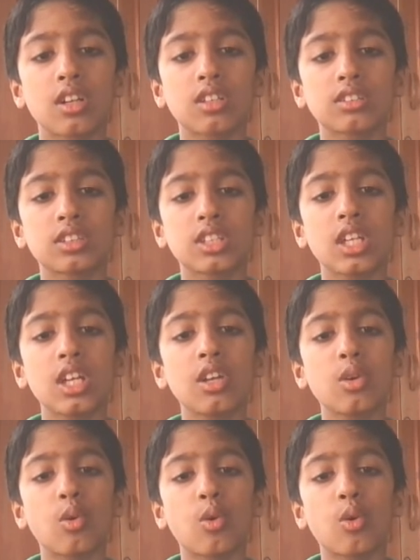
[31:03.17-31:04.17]

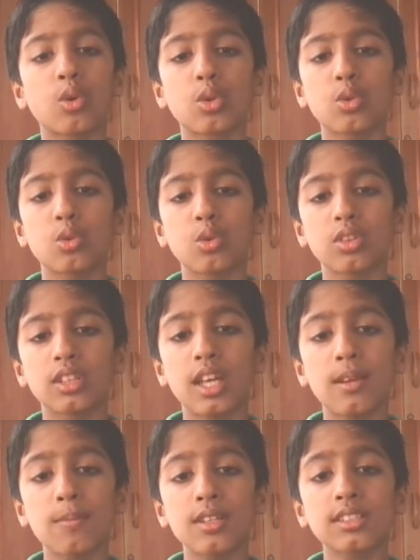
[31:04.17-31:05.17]
CO2.
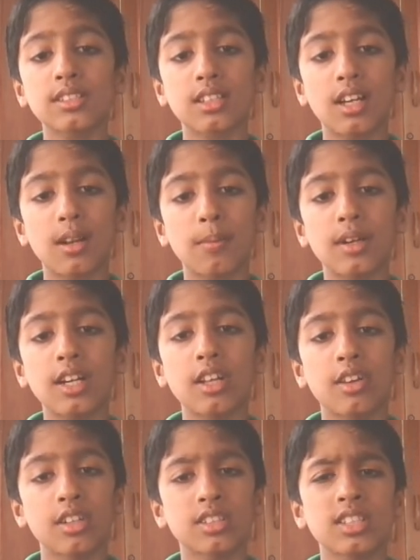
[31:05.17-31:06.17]
That means carbon
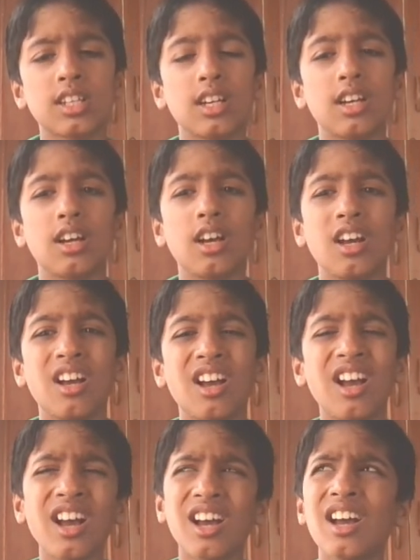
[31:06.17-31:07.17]
dioxide.
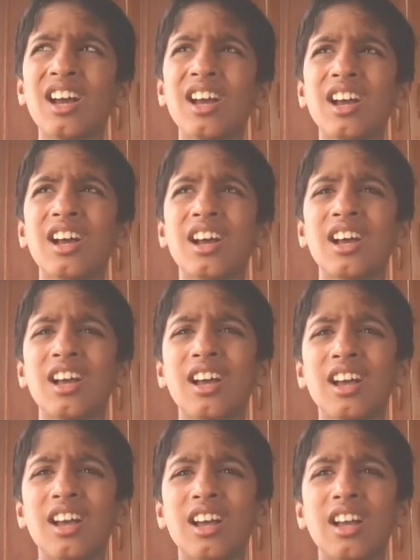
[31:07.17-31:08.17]
Huh?
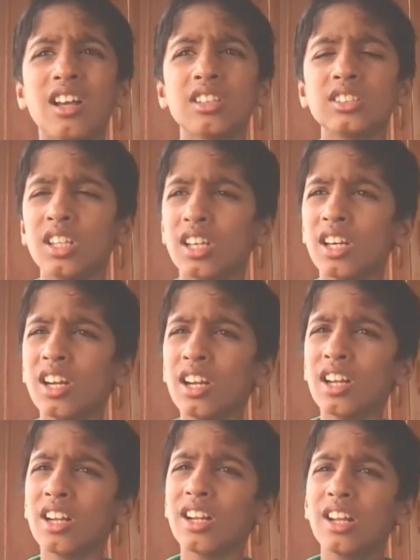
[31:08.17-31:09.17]
Sir,
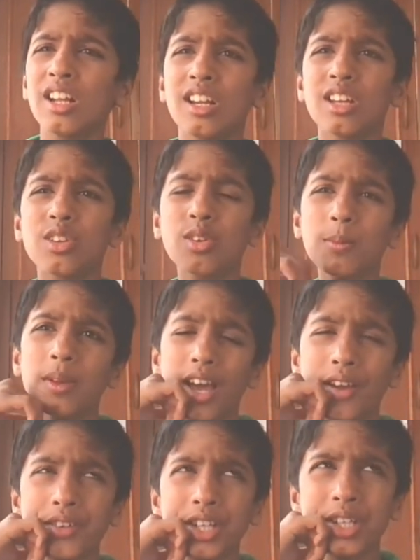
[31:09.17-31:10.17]
you'll be
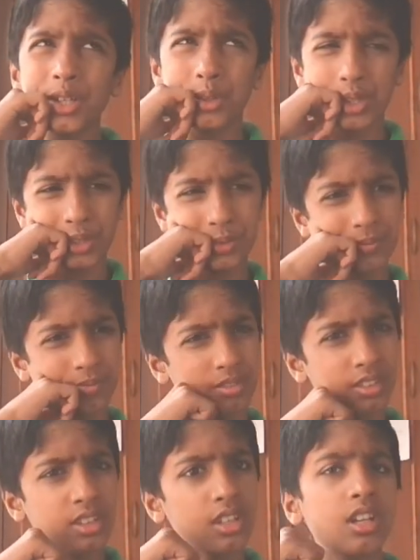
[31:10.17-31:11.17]
having a doubt.
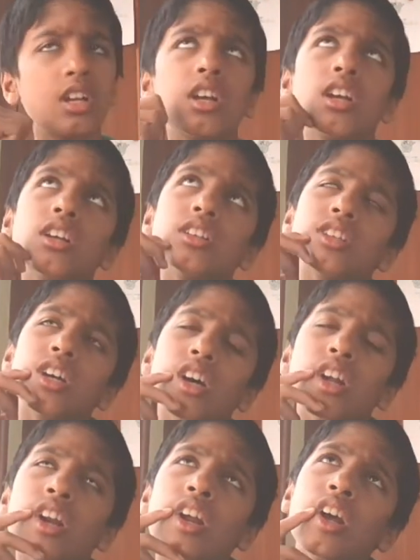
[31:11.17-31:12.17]

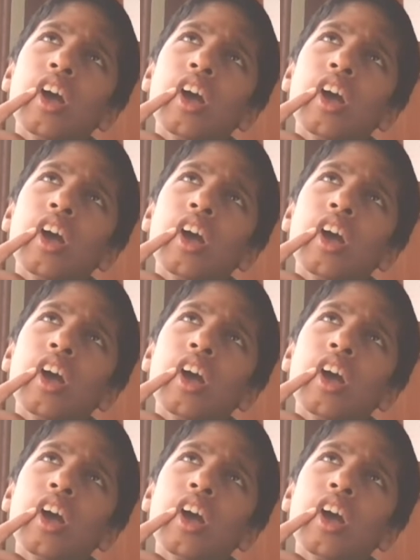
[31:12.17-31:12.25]
Sir,